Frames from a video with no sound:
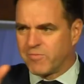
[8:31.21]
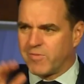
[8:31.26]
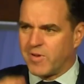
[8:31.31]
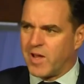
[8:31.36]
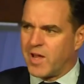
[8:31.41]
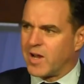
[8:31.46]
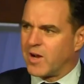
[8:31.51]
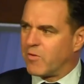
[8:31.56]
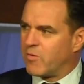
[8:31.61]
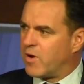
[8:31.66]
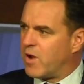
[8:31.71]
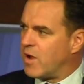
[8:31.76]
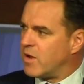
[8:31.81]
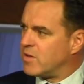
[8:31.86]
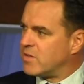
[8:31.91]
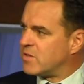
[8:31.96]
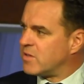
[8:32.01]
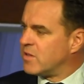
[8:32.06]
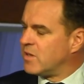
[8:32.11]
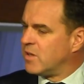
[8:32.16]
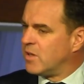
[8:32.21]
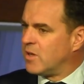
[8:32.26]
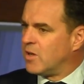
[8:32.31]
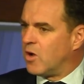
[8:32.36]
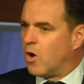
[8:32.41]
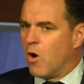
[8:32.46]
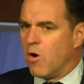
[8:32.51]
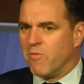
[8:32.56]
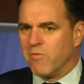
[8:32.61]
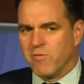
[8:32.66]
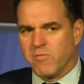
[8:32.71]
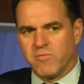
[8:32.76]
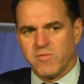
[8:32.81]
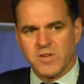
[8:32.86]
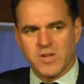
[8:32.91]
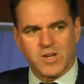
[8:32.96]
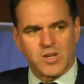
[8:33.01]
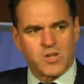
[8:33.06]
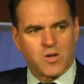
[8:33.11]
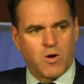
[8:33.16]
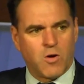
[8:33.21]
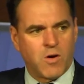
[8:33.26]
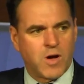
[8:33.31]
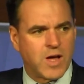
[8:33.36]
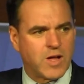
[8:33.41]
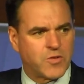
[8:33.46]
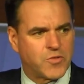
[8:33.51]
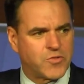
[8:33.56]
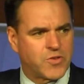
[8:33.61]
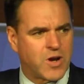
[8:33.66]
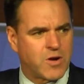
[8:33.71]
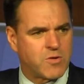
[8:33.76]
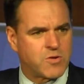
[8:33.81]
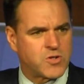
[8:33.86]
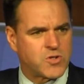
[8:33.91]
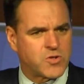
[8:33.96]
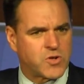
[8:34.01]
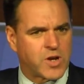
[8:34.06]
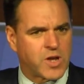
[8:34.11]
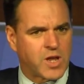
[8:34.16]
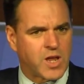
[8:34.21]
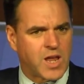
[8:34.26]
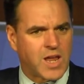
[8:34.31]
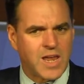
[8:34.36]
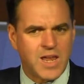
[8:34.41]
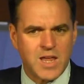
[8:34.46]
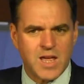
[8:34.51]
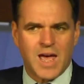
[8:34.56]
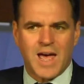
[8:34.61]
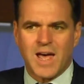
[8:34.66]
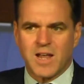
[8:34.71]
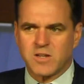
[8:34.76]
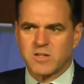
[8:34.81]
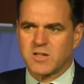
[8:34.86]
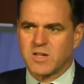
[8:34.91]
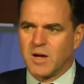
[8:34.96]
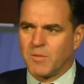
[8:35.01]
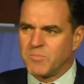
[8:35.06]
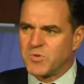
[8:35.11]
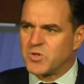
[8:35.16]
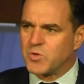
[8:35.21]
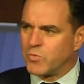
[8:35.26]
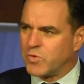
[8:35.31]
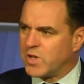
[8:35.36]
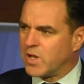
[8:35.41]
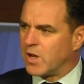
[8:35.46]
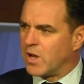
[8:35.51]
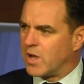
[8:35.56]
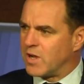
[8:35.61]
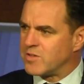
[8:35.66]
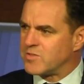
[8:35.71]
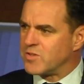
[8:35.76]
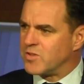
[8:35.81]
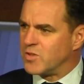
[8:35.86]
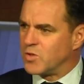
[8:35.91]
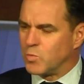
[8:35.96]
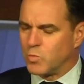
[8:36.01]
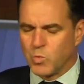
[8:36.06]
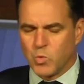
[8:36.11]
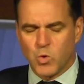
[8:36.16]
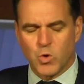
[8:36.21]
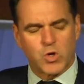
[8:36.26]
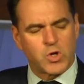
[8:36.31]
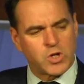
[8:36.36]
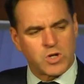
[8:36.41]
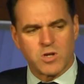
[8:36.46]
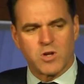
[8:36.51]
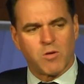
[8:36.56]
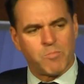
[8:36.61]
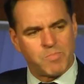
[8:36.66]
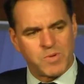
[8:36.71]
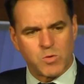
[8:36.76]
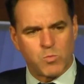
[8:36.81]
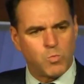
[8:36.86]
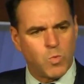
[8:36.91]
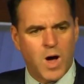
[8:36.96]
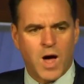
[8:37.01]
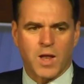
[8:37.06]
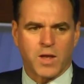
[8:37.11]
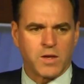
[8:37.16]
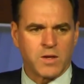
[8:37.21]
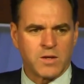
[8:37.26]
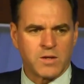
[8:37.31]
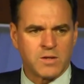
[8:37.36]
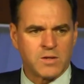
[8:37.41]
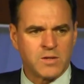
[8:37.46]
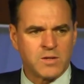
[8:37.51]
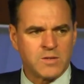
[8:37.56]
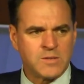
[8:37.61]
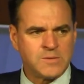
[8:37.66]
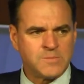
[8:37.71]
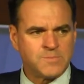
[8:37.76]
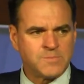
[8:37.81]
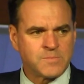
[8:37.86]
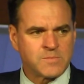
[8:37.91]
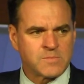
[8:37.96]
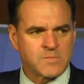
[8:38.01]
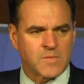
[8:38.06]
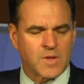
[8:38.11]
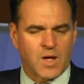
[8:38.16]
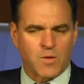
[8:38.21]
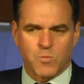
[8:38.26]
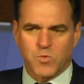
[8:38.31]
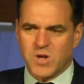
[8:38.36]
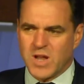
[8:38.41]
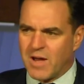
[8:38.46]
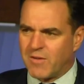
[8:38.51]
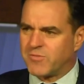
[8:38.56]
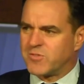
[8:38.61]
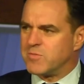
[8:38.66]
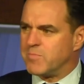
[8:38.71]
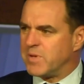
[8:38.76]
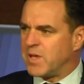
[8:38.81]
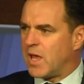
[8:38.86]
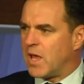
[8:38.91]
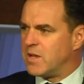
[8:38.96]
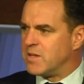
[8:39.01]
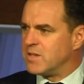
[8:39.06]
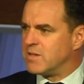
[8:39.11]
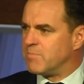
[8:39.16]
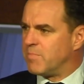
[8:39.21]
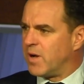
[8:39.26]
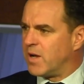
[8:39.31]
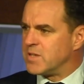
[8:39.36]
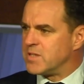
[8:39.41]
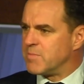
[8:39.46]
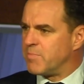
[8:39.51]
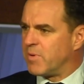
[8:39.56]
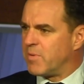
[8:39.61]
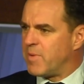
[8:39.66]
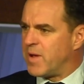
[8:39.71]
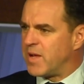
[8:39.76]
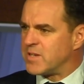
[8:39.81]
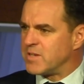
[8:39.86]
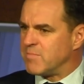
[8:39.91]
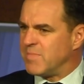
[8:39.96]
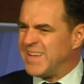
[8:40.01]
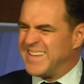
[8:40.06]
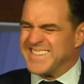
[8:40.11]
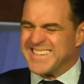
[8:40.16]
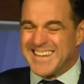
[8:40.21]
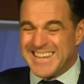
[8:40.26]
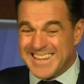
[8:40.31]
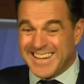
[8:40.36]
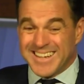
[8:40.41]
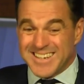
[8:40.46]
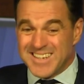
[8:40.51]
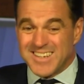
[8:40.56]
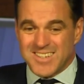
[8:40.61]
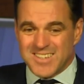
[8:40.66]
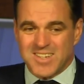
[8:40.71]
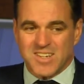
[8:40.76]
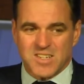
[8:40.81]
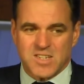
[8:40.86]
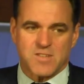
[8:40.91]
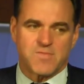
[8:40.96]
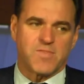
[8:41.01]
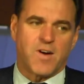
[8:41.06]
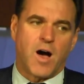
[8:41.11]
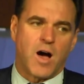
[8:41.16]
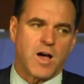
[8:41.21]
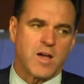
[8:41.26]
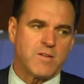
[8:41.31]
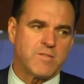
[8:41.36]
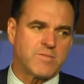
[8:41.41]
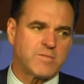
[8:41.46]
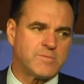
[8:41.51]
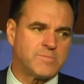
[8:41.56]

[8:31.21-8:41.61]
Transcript: flying around over Viet Cong held territory, he had come to realize that the war could not be won and would have to be ended by diplomatic means in 1965.